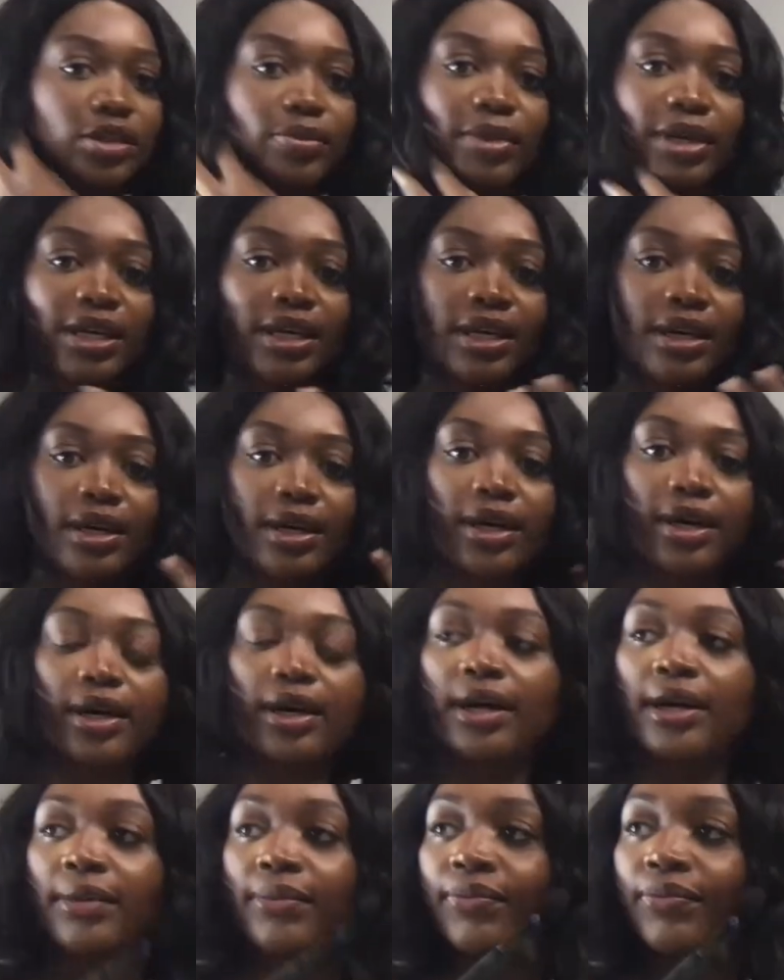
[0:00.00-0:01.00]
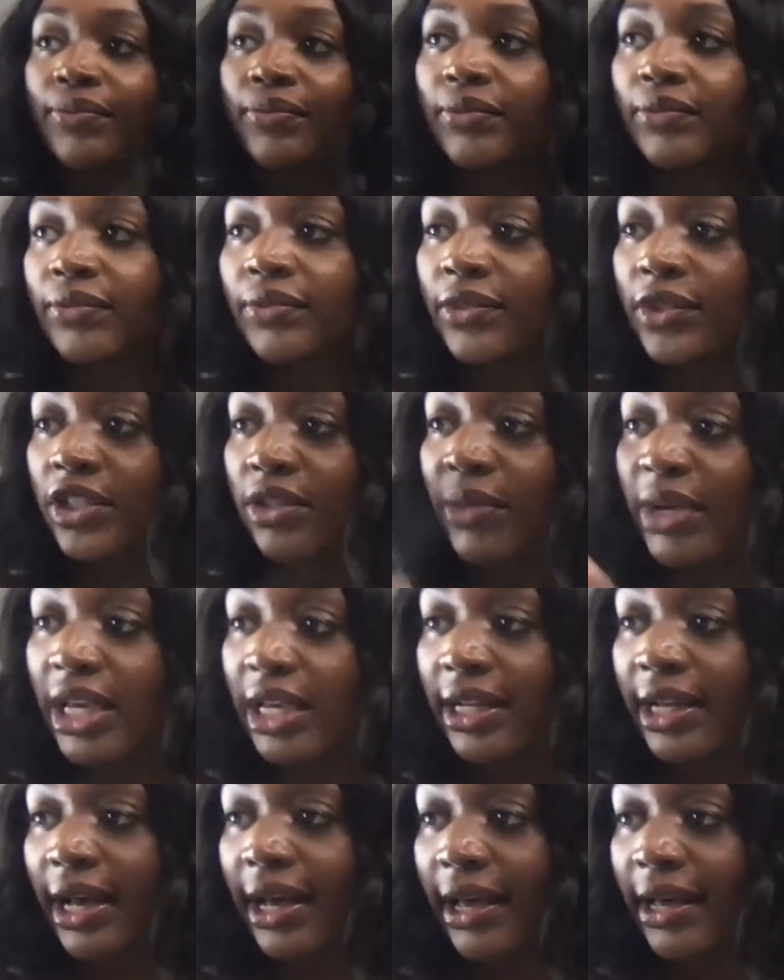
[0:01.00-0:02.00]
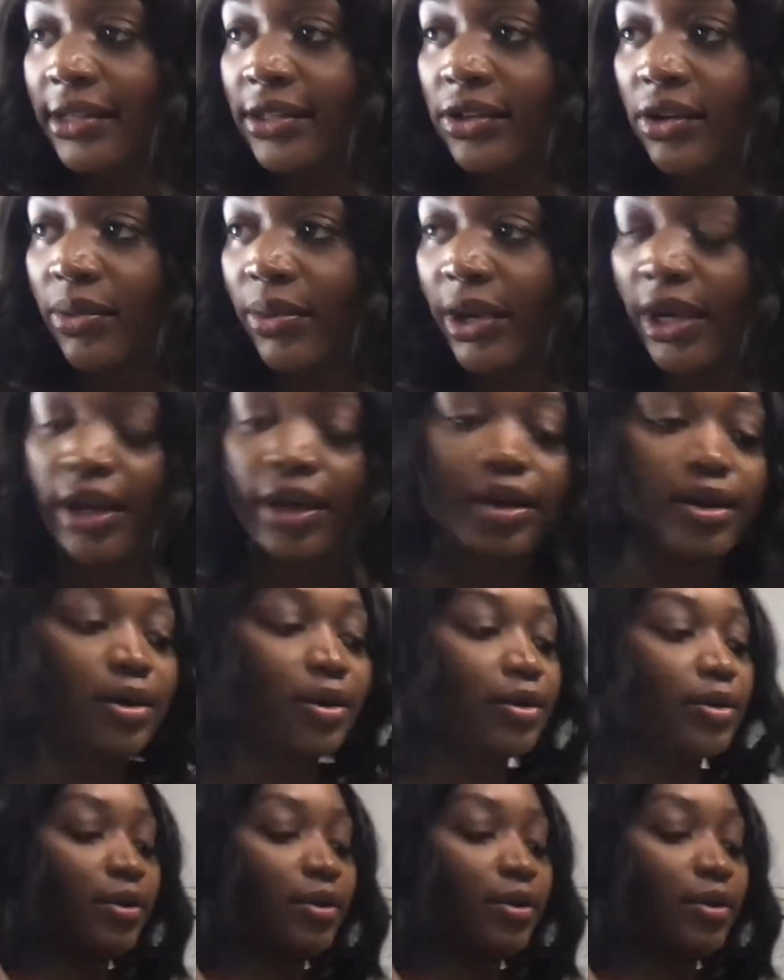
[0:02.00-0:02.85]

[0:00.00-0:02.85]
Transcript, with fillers: to make it um to make it not as opaque.